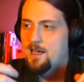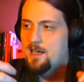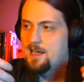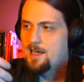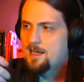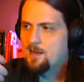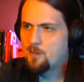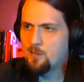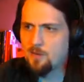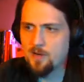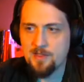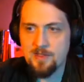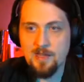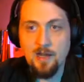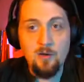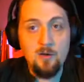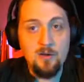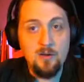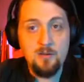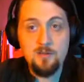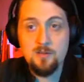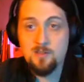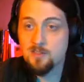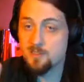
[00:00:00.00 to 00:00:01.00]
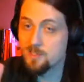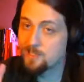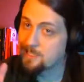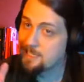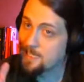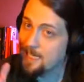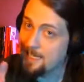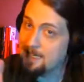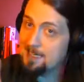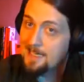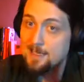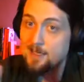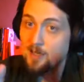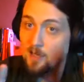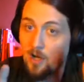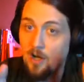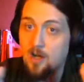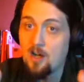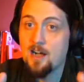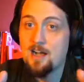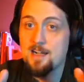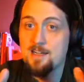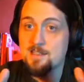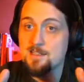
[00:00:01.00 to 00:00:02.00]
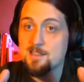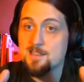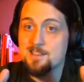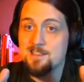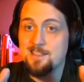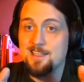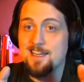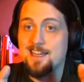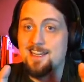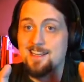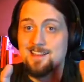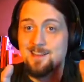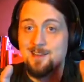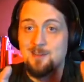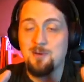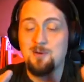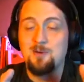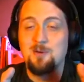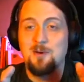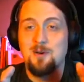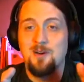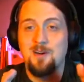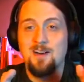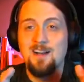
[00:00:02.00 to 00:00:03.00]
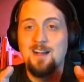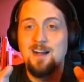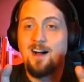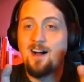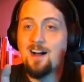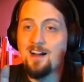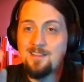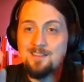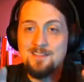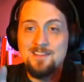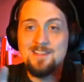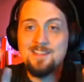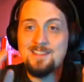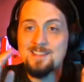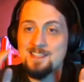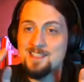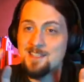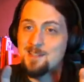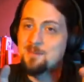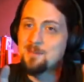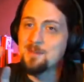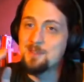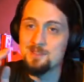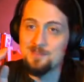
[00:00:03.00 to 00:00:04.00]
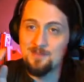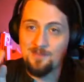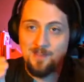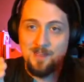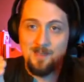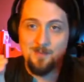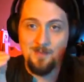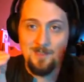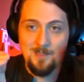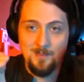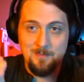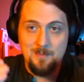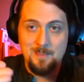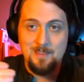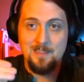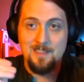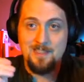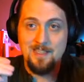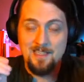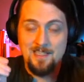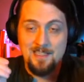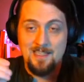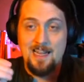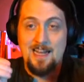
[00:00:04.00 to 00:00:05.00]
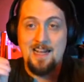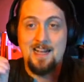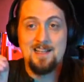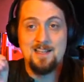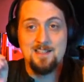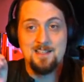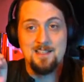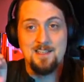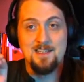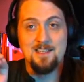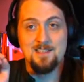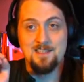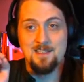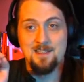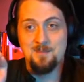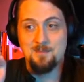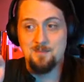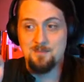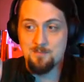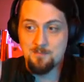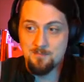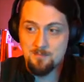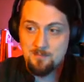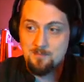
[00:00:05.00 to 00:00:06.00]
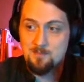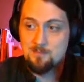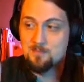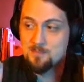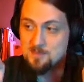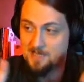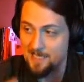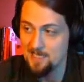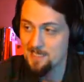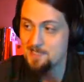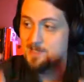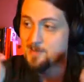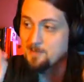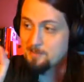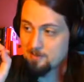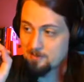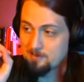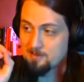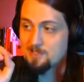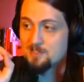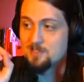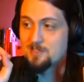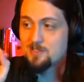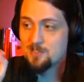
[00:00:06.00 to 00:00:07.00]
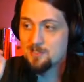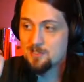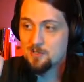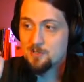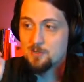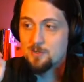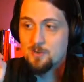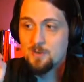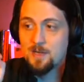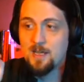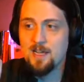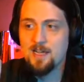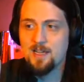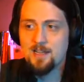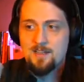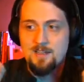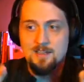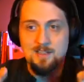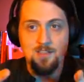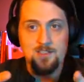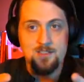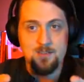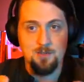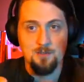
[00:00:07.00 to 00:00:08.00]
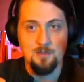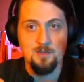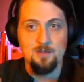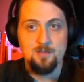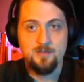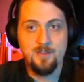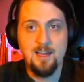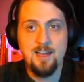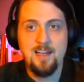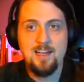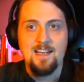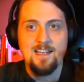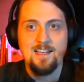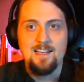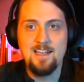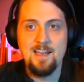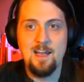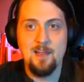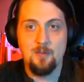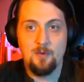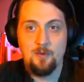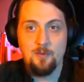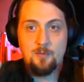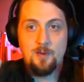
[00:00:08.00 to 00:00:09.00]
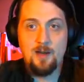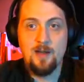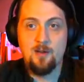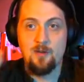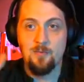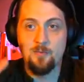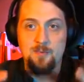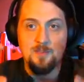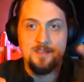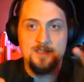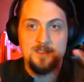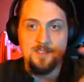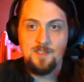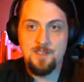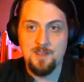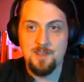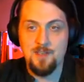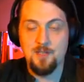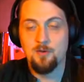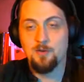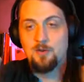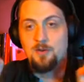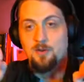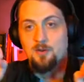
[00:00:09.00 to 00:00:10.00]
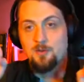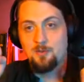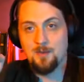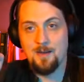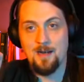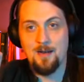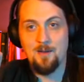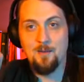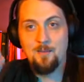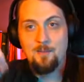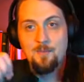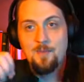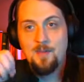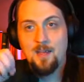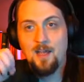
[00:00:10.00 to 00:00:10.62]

without getting lost in lore. Obviously, the most famous ability it has is it takes a person to this sort of nether realm, this ethereal realm,